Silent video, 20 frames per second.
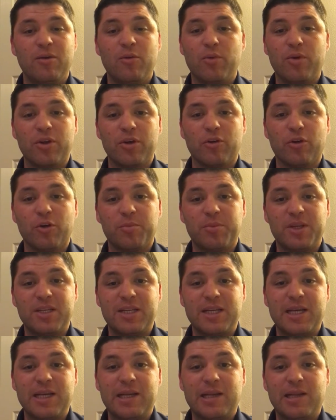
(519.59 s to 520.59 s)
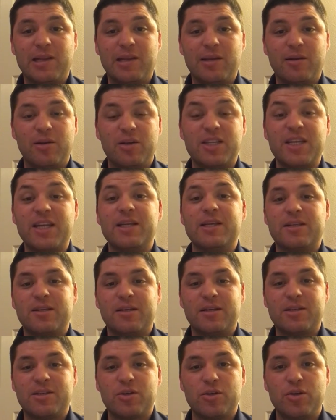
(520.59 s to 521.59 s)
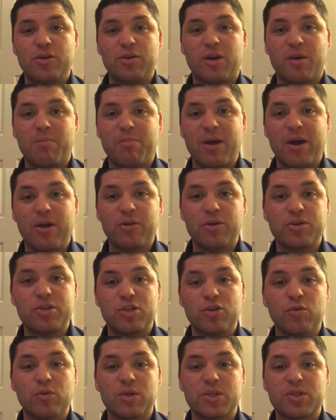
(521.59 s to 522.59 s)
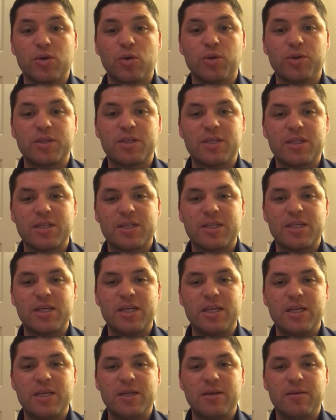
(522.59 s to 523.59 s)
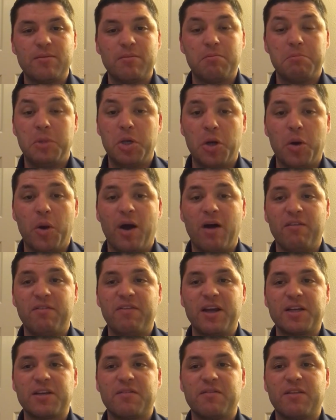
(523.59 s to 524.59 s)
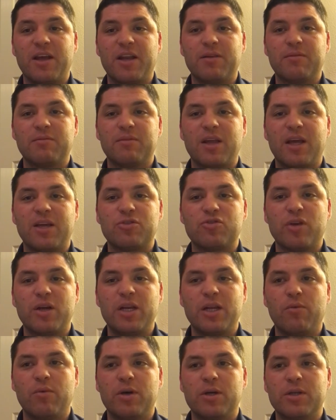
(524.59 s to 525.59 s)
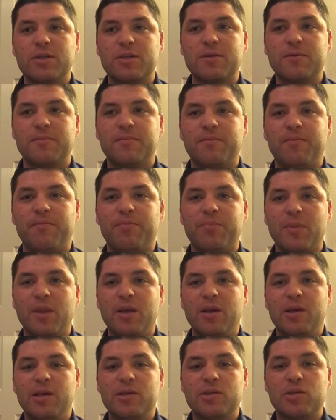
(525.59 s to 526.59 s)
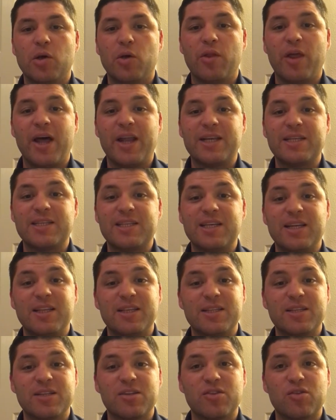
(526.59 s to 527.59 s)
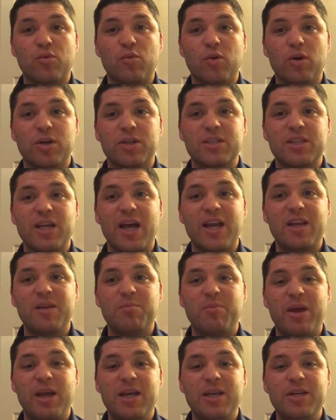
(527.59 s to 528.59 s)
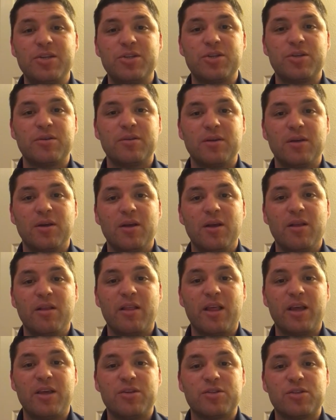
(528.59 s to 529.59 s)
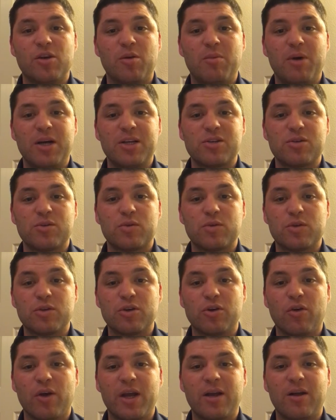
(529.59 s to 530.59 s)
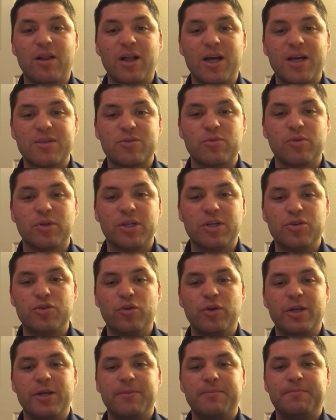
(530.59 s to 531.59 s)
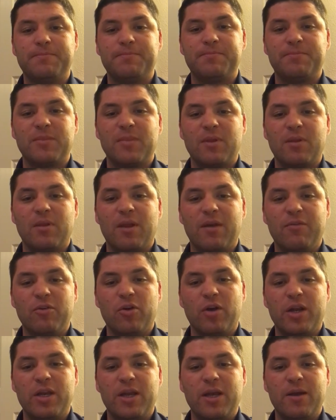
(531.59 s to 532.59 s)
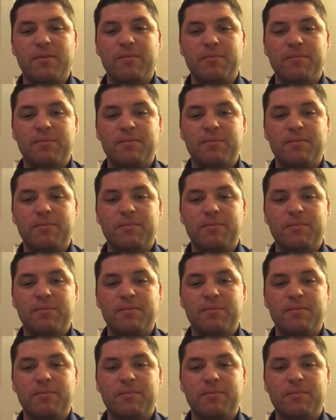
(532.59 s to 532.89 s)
with a group that did and didn't. And so you compare those 2 results to see, how effective that training was. So that is it. This is the Works Cited page. Thank you so much. This was a great class. Really enjoyed it. Have a great day.